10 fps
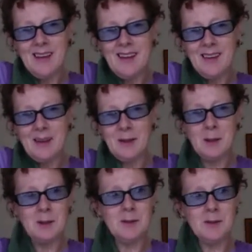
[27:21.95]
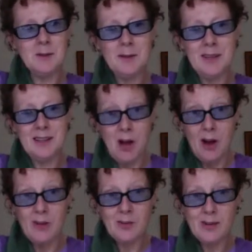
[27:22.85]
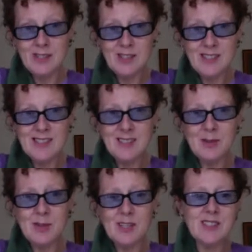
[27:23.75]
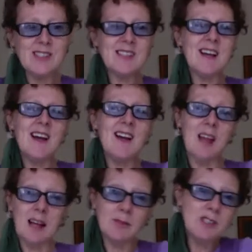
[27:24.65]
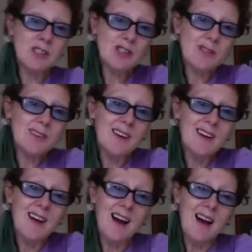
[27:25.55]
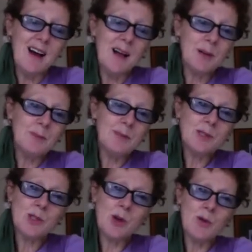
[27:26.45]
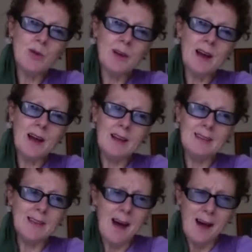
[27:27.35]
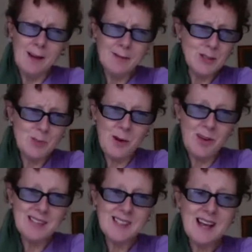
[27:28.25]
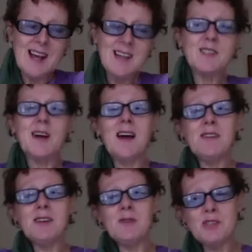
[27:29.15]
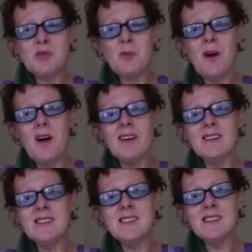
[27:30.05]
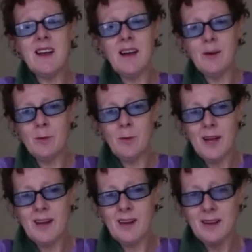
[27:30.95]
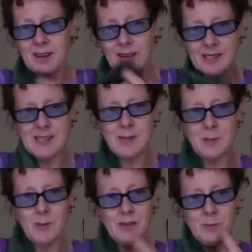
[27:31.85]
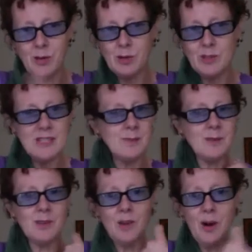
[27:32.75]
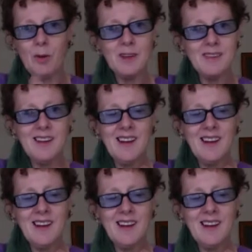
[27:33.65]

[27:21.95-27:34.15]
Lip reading: lot of creatures, little creatures, like fish. So I love fish ponds. So having a fish pond where someone with autism can go and